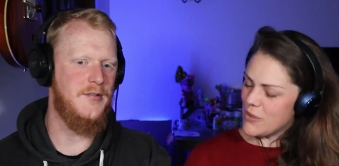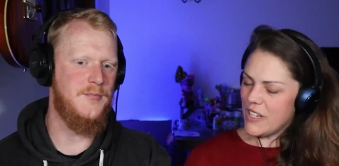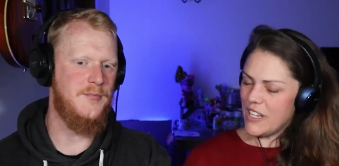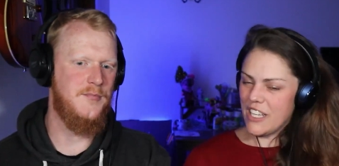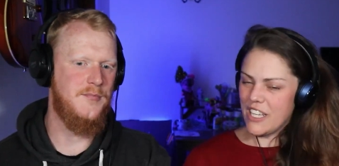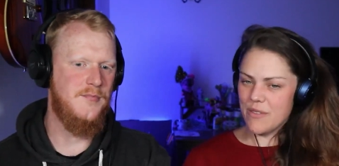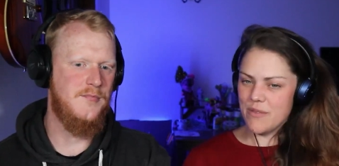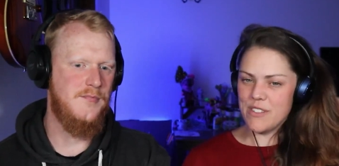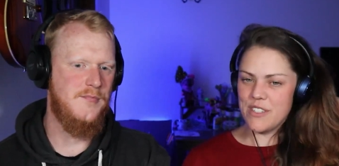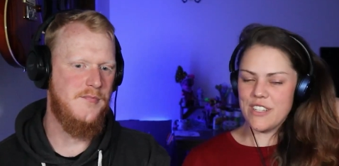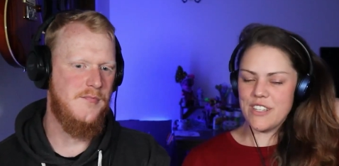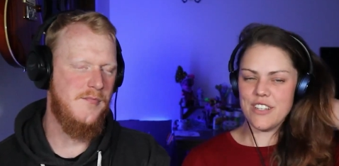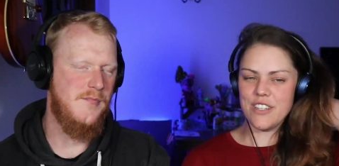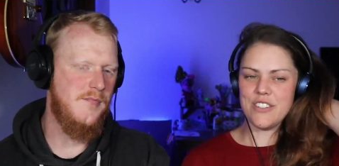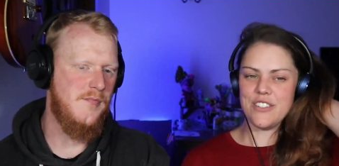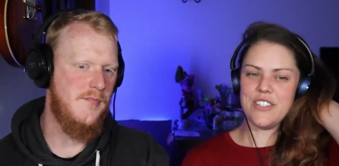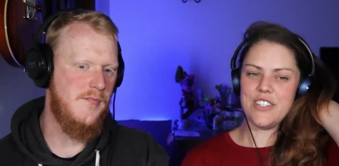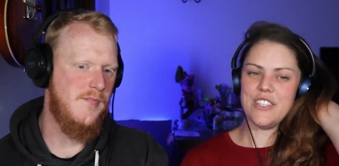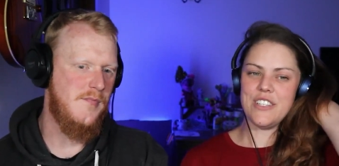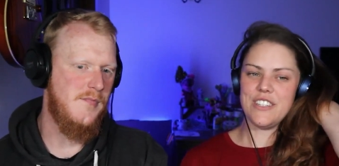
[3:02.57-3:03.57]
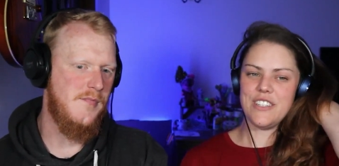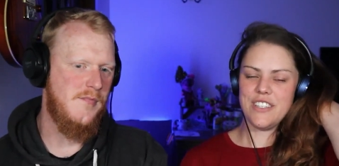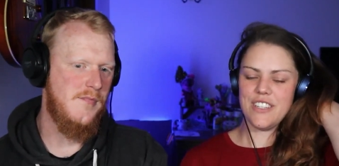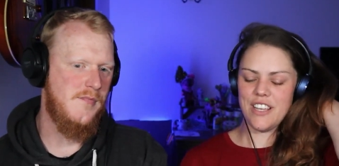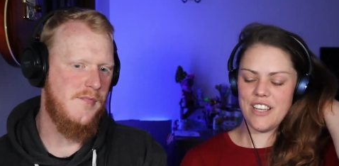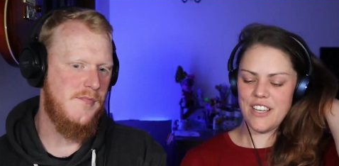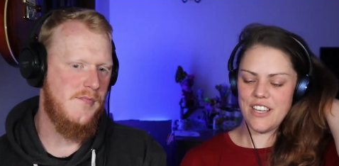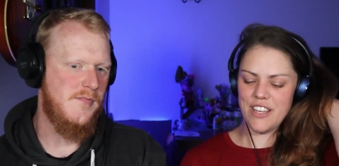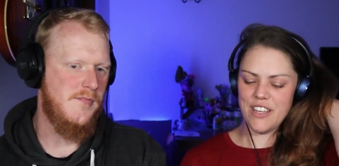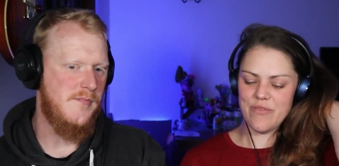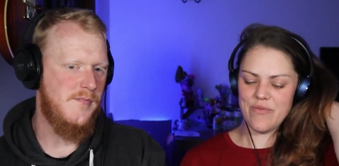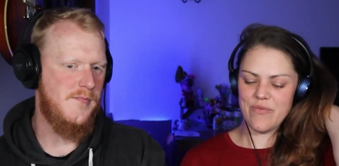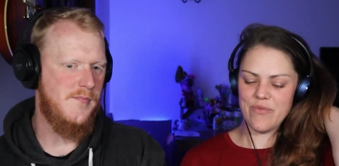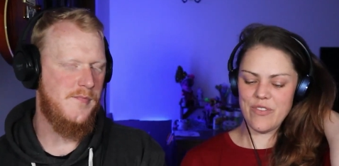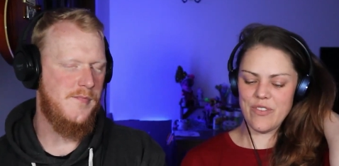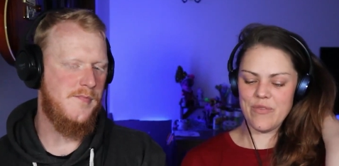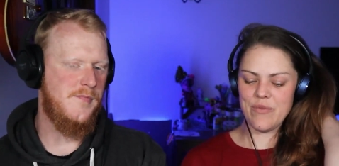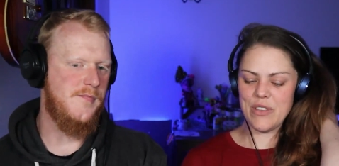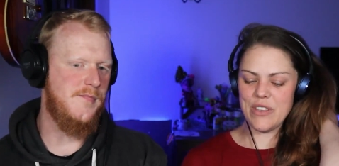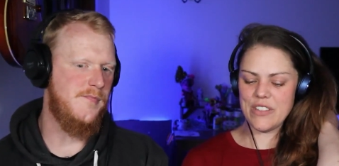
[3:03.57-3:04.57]
Speaker 1: when it comes to country um,
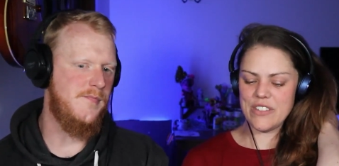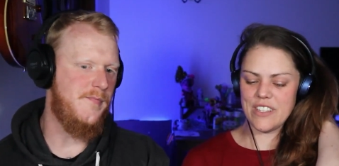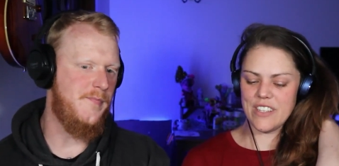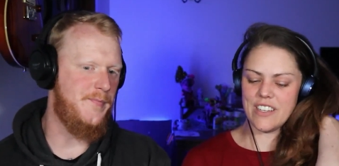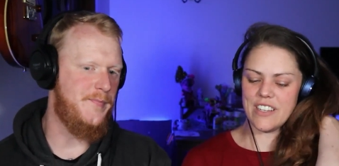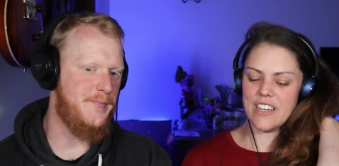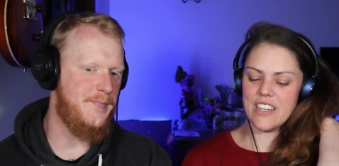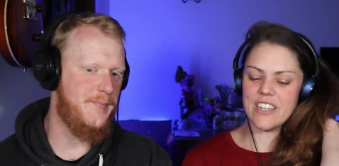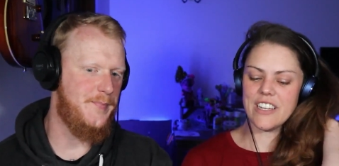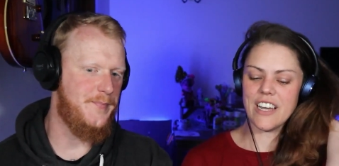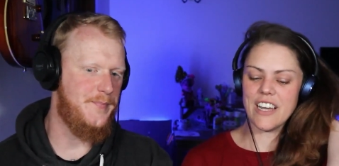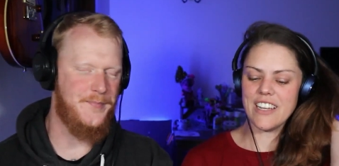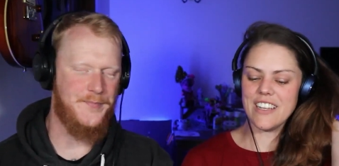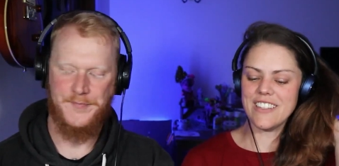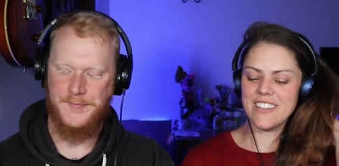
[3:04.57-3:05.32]
music. I, I